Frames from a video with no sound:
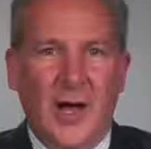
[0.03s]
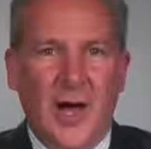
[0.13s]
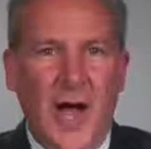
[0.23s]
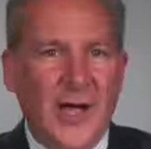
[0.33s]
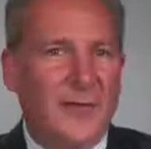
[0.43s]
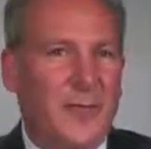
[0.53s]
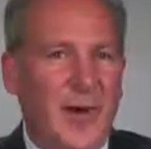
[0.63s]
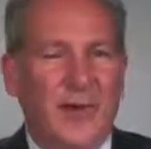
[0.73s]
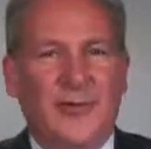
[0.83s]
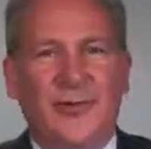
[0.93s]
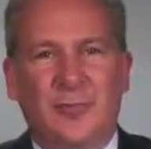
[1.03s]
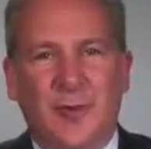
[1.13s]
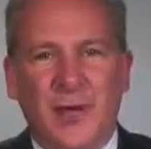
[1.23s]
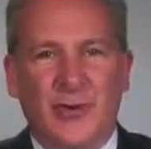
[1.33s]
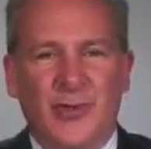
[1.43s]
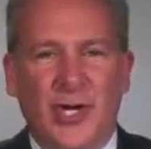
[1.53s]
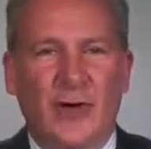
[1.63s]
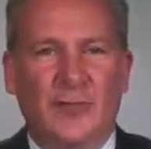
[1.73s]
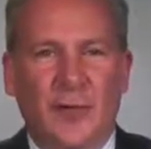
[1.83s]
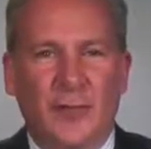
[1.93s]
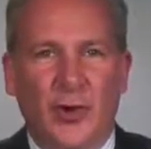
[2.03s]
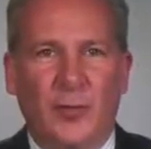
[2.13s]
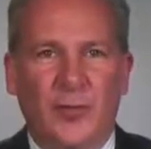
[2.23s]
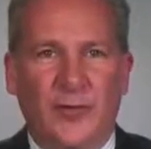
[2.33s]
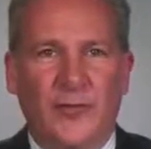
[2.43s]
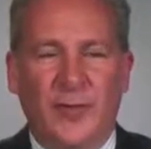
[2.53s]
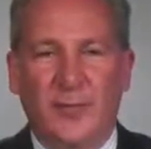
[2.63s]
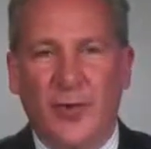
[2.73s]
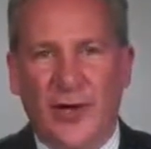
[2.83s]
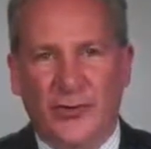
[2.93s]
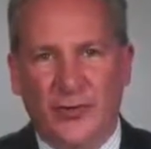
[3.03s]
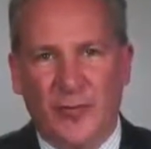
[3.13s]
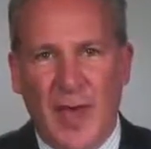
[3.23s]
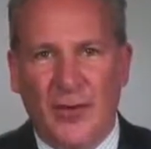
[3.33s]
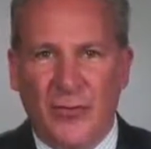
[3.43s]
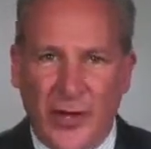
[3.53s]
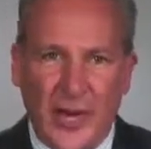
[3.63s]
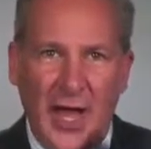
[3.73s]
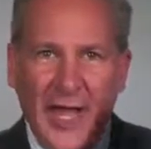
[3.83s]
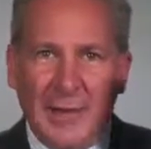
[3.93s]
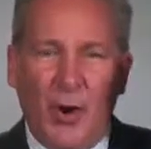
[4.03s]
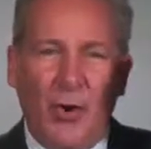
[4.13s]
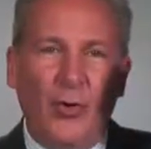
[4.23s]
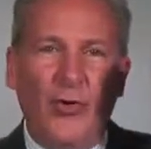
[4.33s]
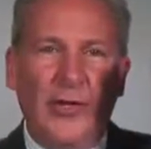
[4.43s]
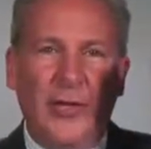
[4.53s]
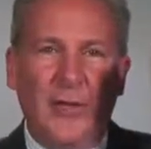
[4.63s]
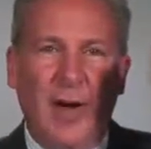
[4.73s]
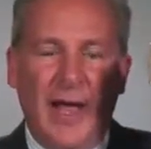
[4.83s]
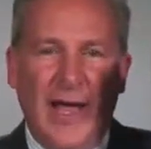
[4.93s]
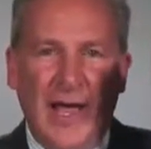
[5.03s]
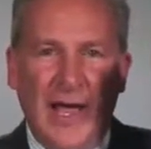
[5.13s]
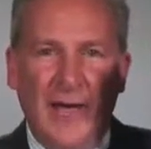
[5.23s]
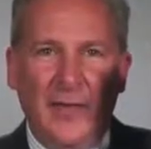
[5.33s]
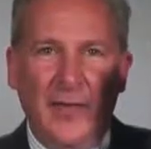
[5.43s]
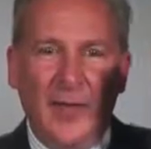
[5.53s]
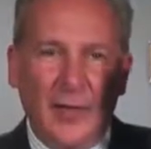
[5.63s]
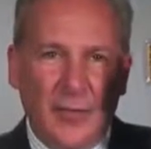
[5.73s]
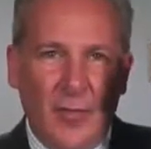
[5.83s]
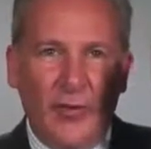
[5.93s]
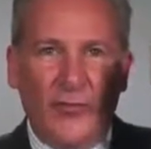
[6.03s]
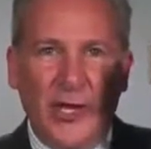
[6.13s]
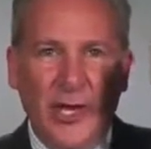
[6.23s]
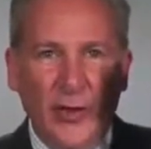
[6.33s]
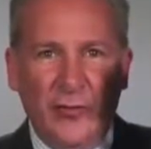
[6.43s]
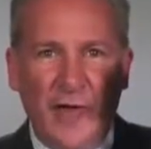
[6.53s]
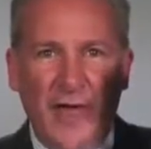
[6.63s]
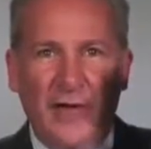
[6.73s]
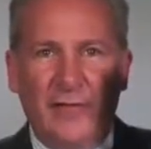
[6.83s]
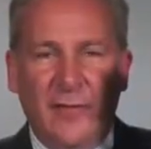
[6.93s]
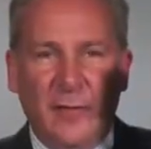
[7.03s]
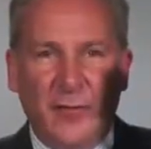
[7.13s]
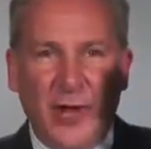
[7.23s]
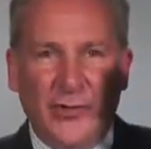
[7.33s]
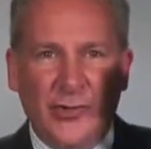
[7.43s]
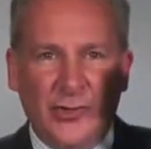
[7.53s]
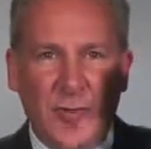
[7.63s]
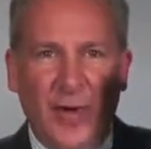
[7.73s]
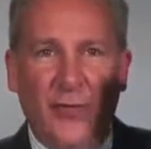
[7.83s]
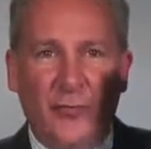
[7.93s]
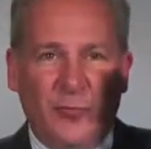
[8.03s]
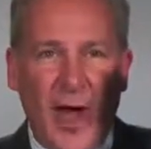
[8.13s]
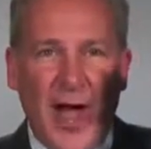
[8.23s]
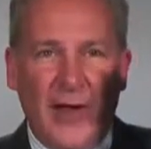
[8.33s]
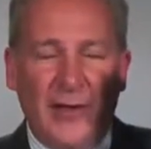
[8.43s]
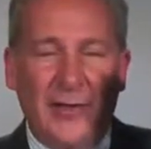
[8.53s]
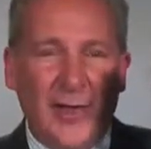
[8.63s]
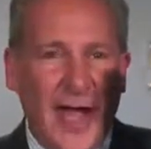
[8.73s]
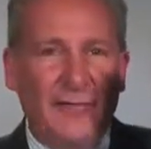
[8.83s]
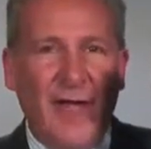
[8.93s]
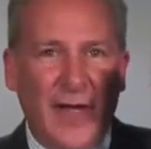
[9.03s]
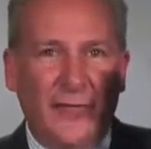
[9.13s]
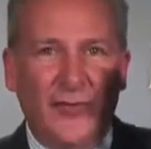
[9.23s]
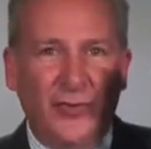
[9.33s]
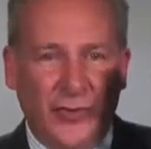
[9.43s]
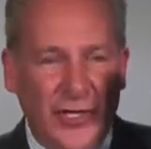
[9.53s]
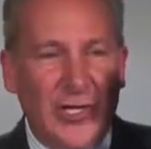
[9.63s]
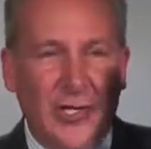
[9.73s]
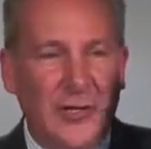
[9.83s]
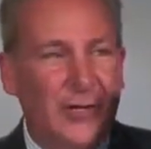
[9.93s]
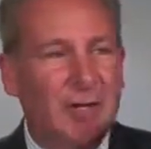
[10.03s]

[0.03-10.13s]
Hi, everybody. This is Peter Schiff from Euro Pacific Precious Metals, and I am holding in my hand the most innovative precious metals product that I've ever seen.